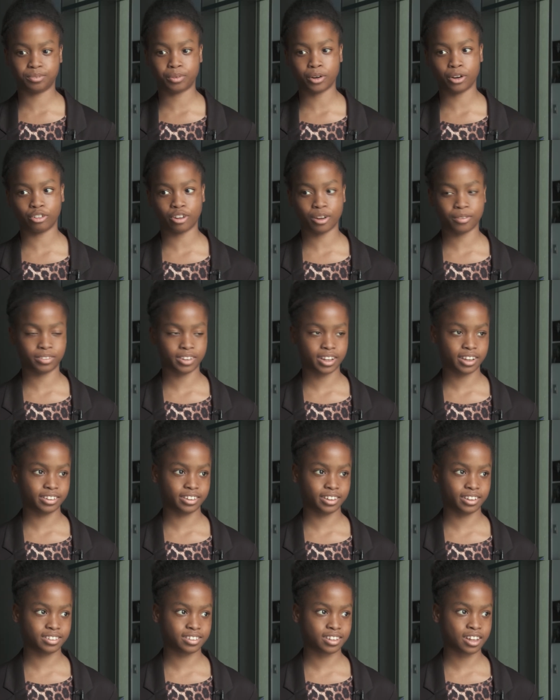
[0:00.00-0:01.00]
Programs like
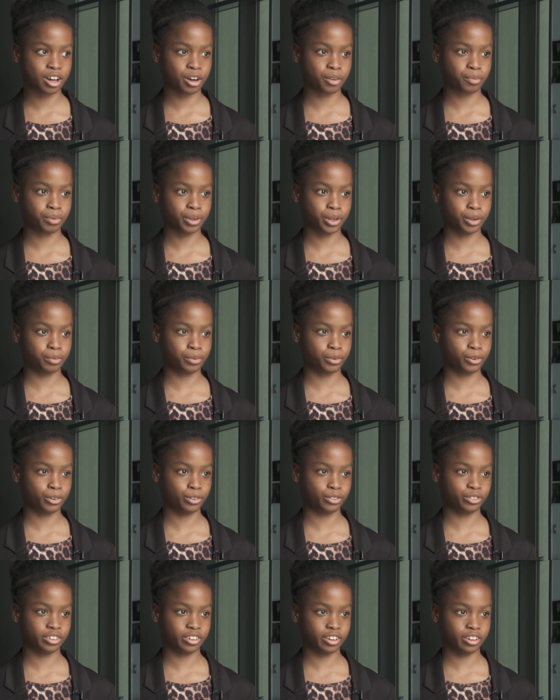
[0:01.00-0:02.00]
this help people
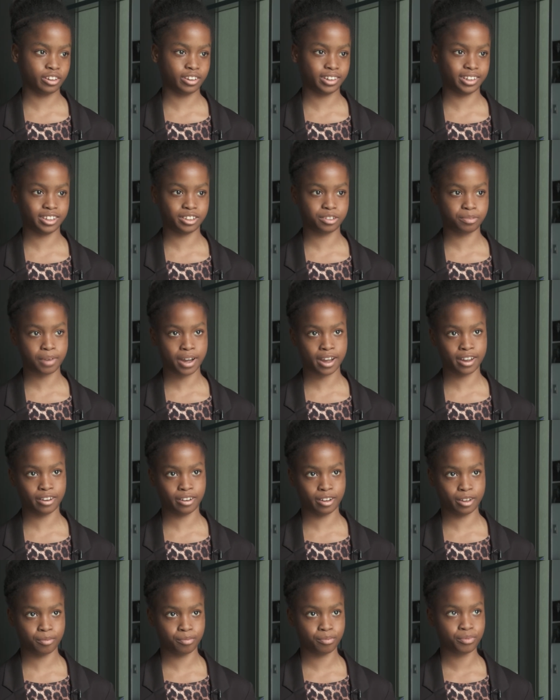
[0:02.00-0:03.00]
to, and inspire
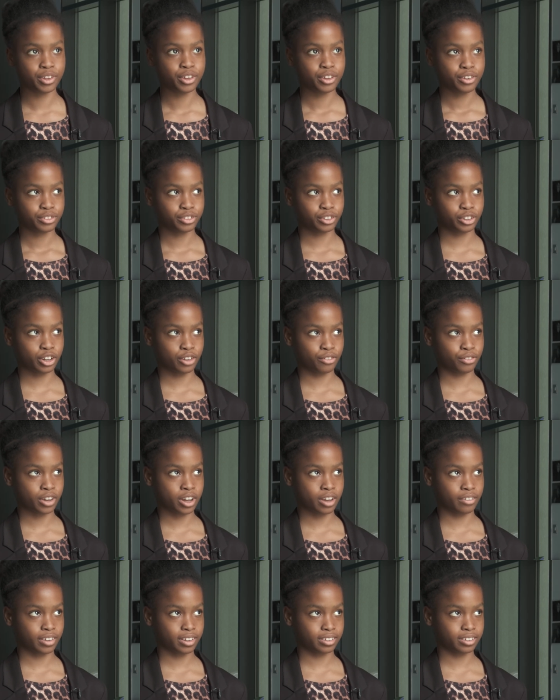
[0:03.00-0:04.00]
them to go
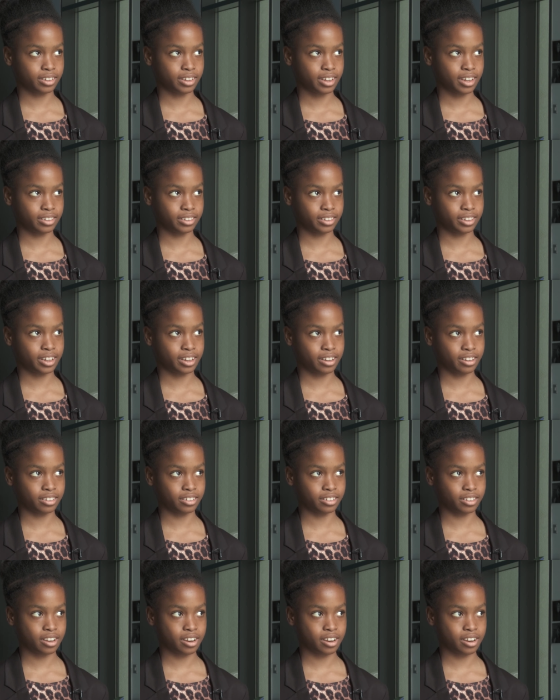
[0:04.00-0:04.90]
further into their education